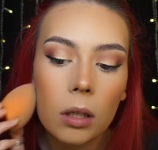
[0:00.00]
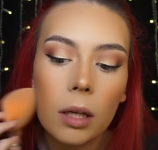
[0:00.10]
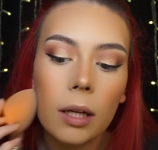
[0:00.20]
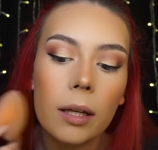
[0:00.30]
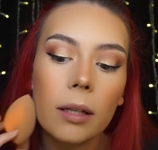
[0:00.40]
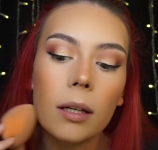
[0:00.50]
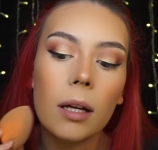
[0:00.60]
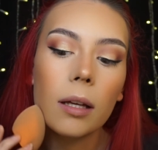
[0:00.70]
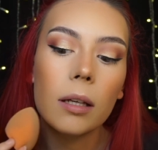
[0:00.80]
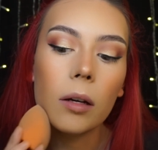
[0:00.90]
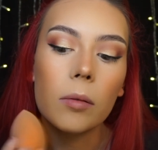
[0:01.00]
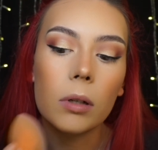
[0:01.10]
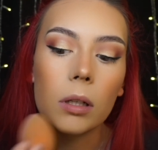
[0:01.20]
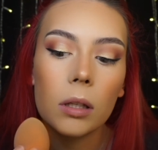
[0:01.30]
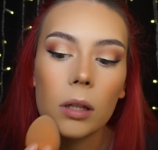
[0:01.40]
And I don't
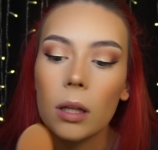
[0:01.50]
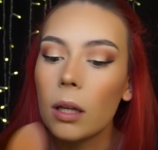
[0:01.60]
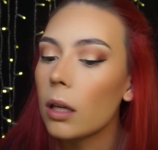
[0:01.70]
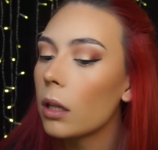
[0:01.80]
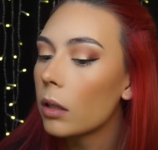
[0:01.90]
want the